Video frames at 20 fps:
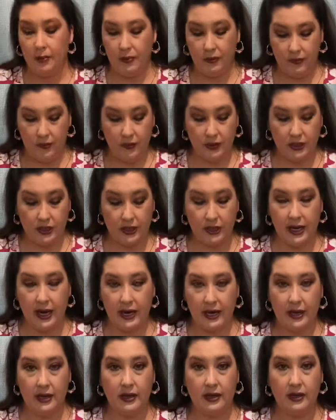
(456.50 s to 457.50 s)
prefer to let
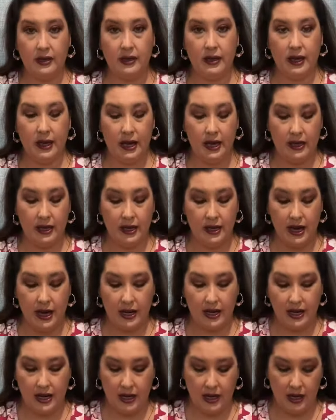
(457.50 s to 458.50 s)
it in the
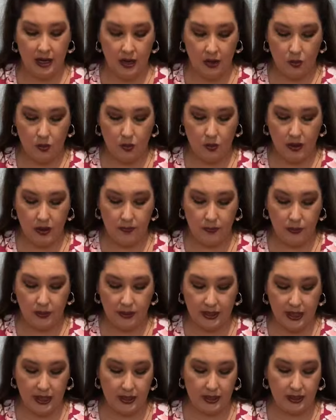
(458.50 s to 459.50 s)

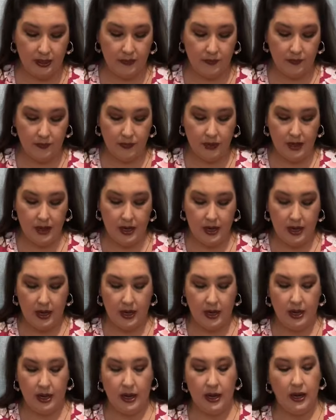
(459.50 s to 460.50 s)
91%,
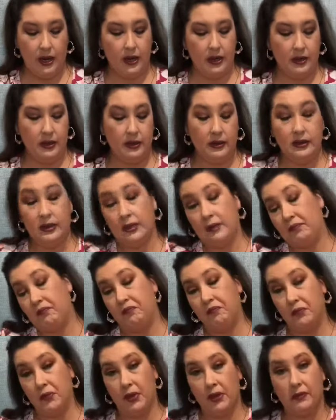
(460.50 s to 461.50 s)
and I said,
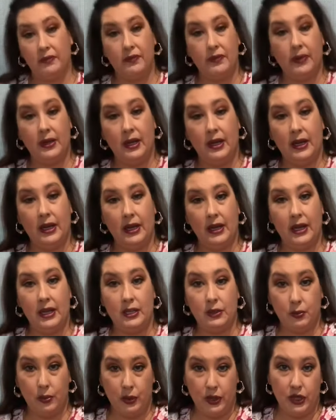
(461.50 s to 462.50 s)
well,
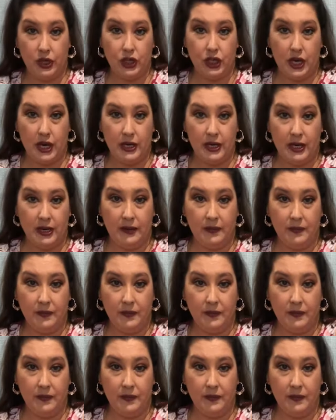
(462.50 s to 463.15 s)
it's pretty shiny.